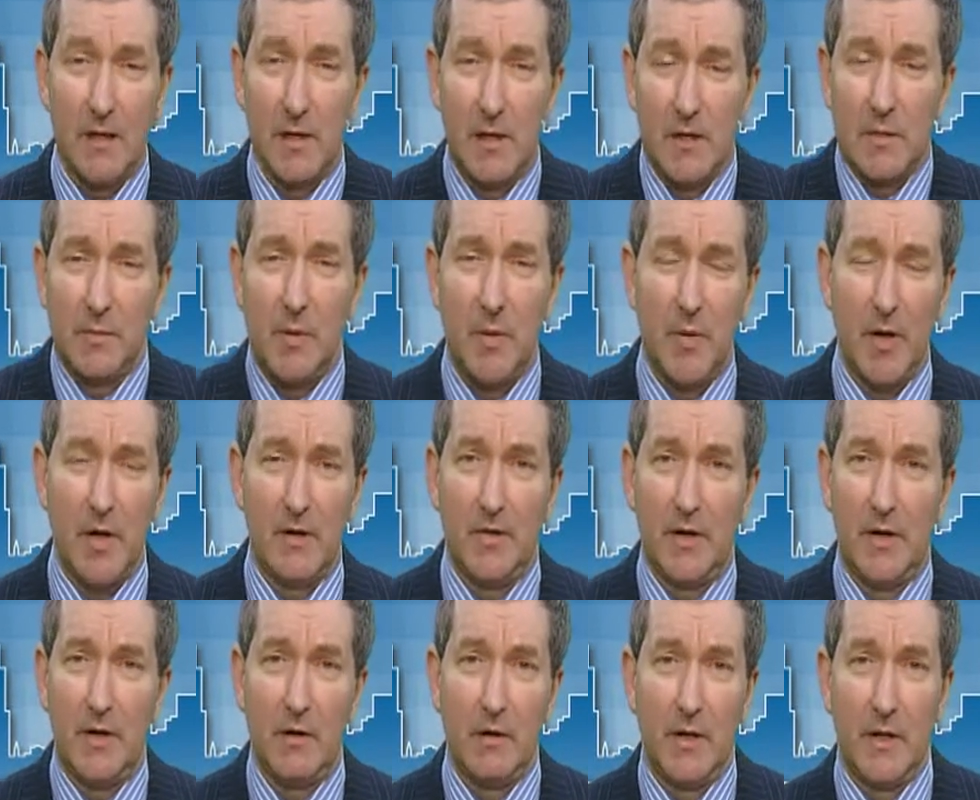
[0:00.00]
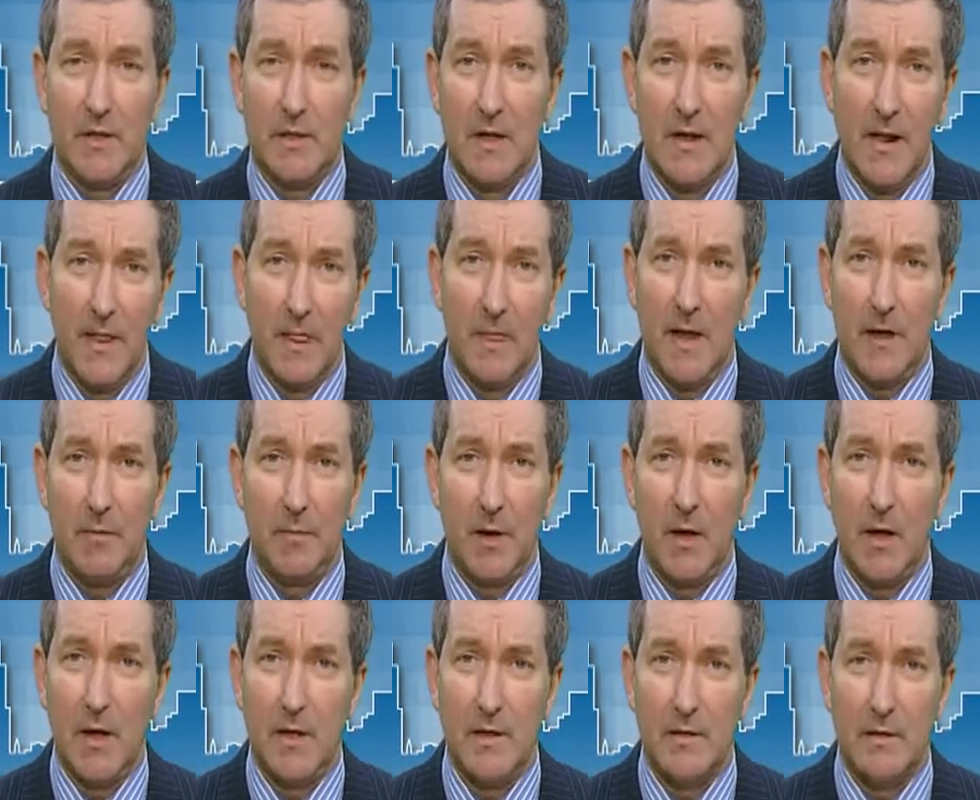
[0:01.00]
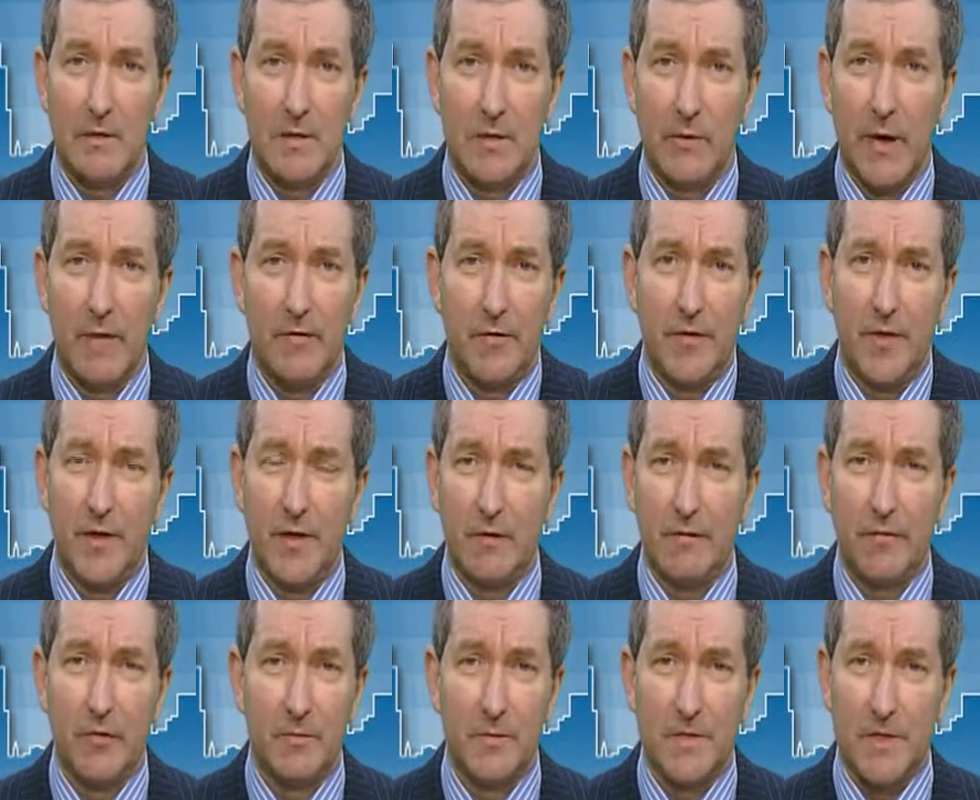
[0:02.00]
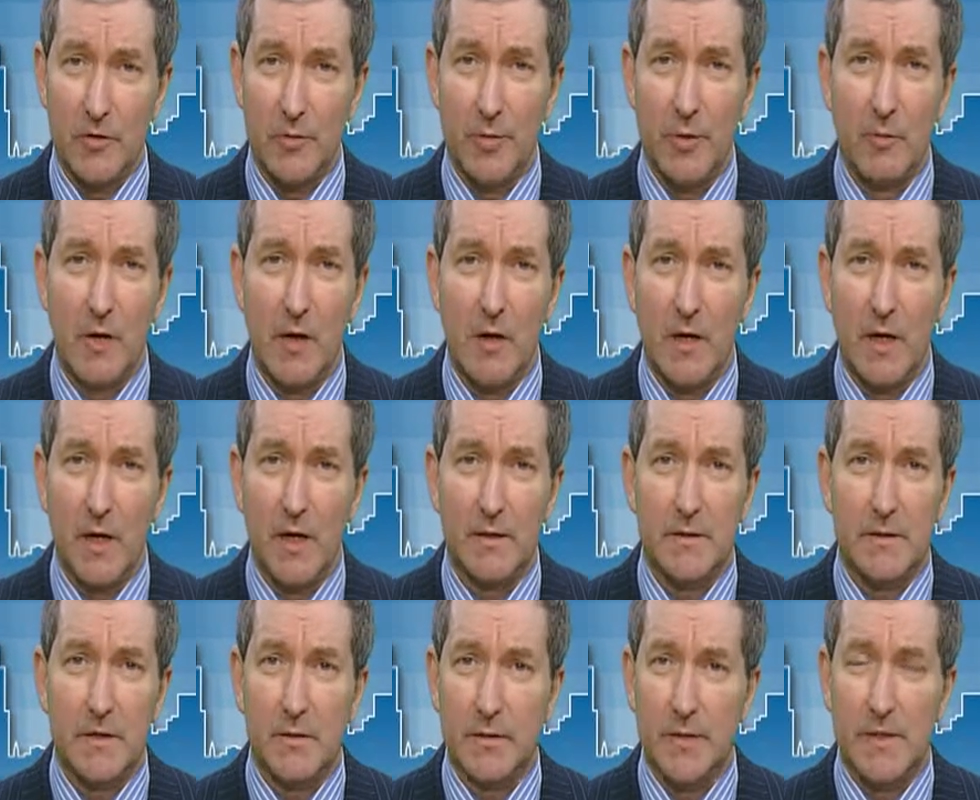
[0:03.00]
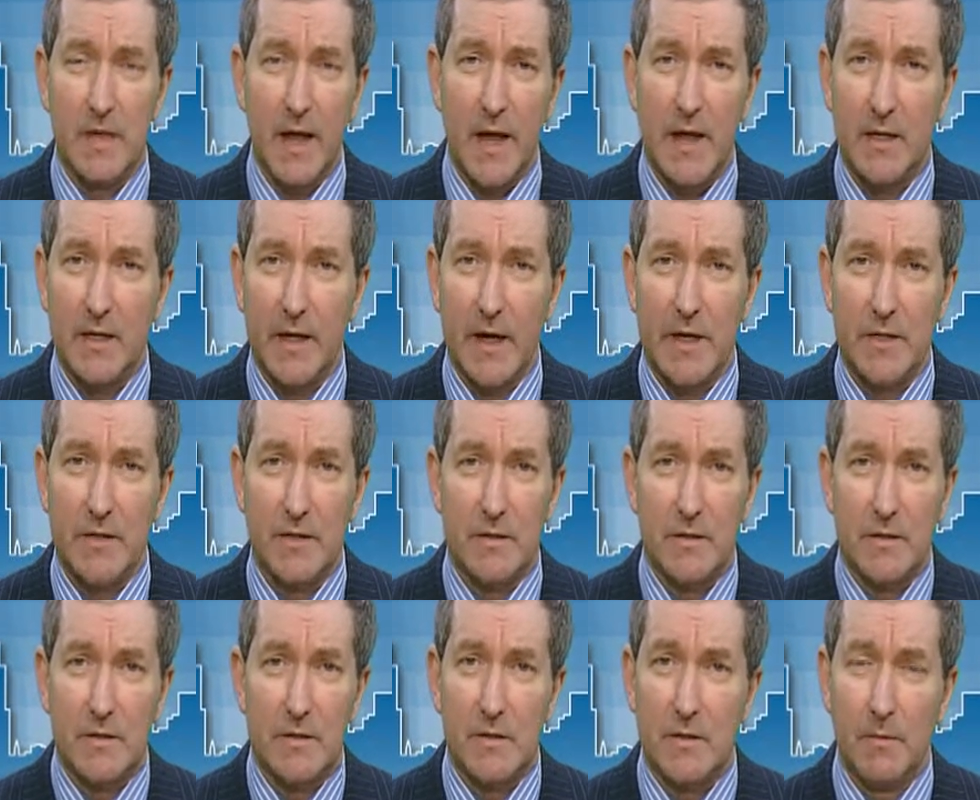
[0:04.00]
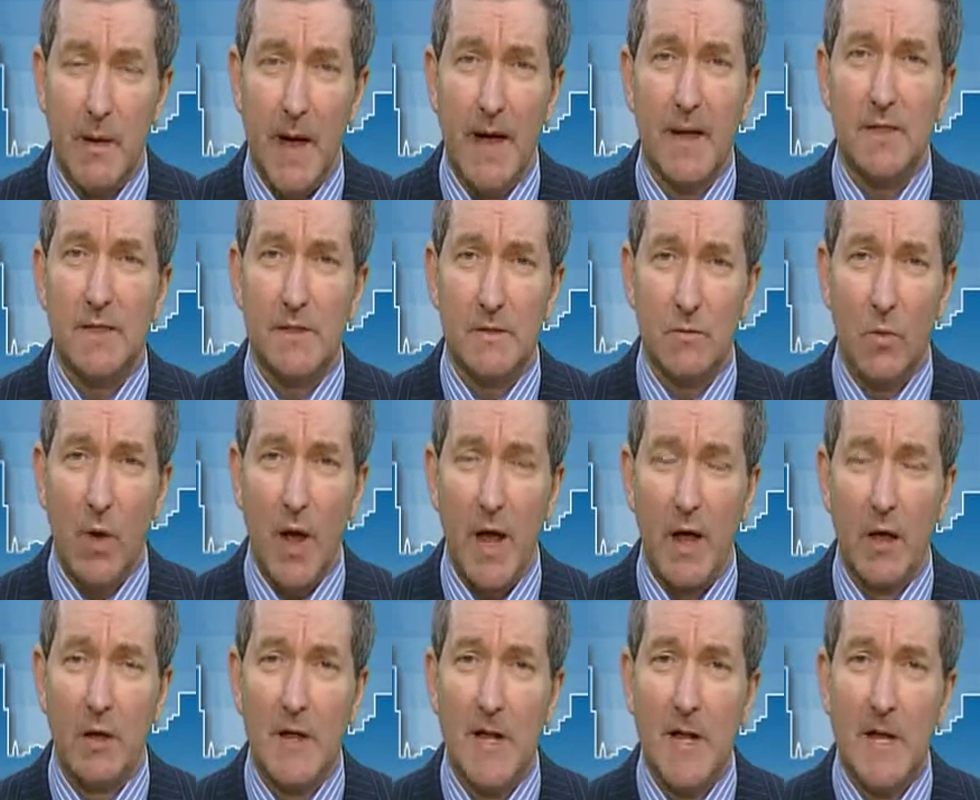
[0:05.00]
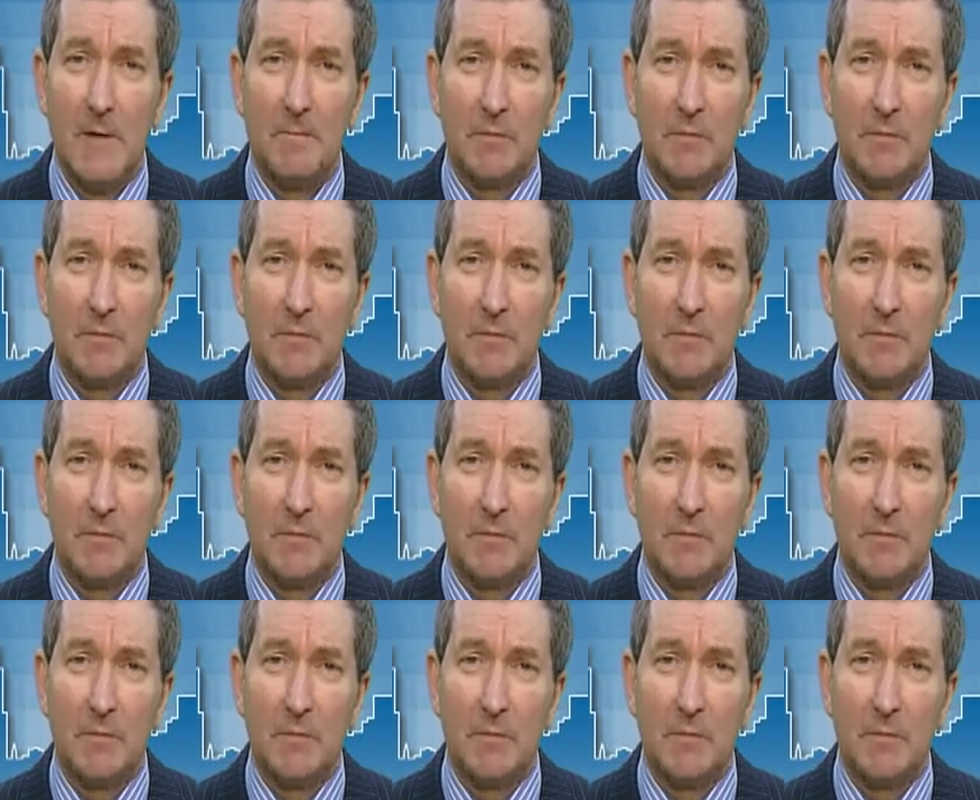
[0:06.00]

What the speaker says: And to be perfectly honest, that applies to everything from supermarkets to estate agents to banks as well.